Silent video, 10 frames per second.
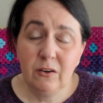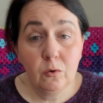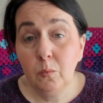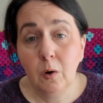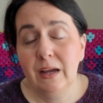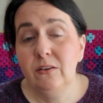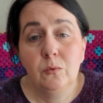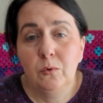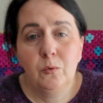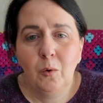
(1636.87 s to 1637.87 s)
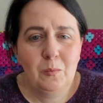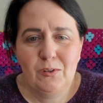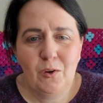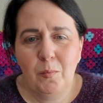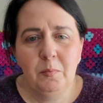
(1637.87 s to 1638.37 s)
know what was
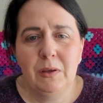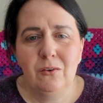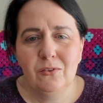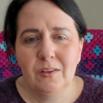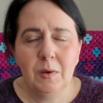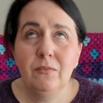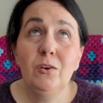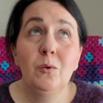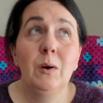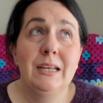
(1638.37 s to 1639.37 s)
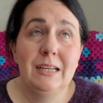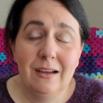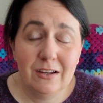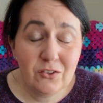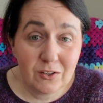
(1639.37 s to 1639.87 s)
stopping me using them. I've no idea.
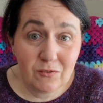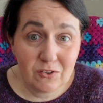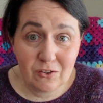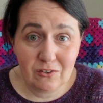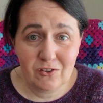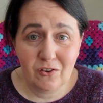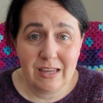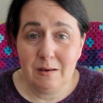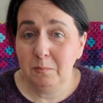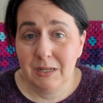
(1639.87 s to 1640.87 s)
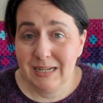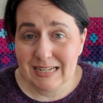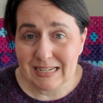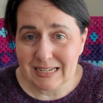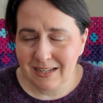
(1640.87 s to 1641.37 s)
I should have just got stuck in, but I
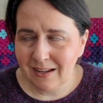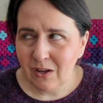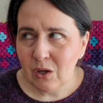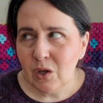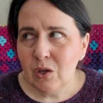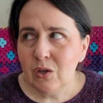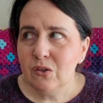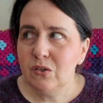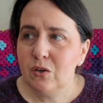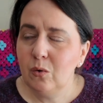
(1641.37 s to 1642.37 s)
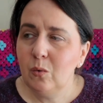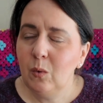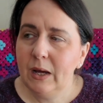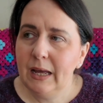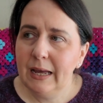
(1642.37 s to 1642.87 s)
didn't.
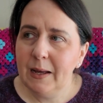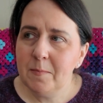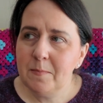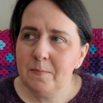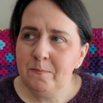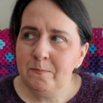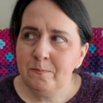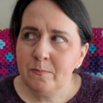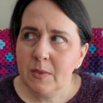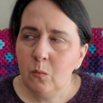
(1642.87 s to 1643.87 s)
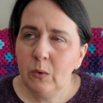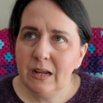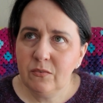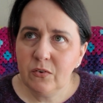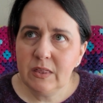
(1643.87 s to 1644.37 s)
So
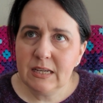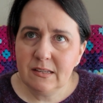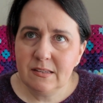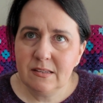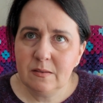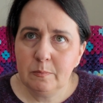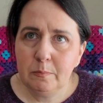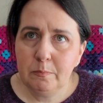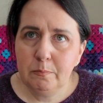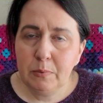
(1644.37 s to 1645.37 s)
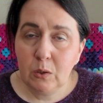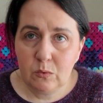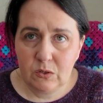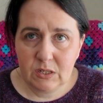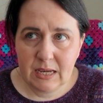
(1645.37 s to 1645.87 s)
whenever this
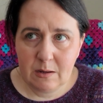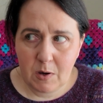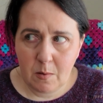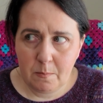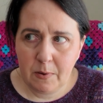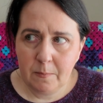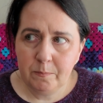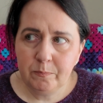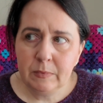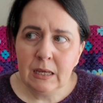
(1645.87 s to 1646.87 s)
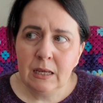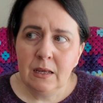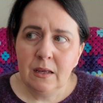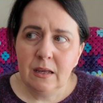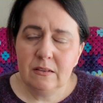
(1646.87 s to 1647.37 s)
post came up,
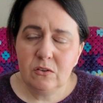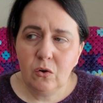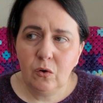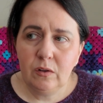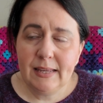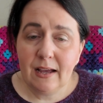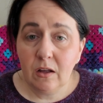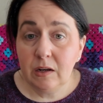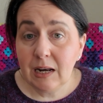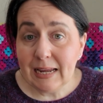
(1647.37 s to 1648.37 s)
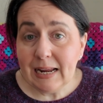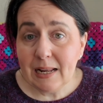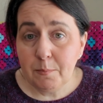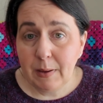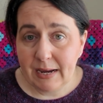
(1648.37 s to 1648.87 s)
it's called the
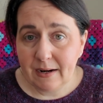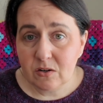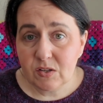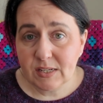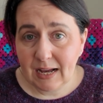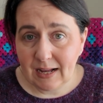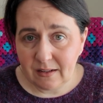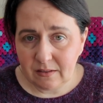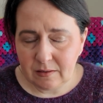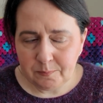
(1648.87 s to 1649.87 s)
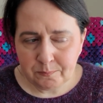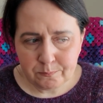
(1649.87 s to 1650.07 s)
Unlikely Pairs KAL,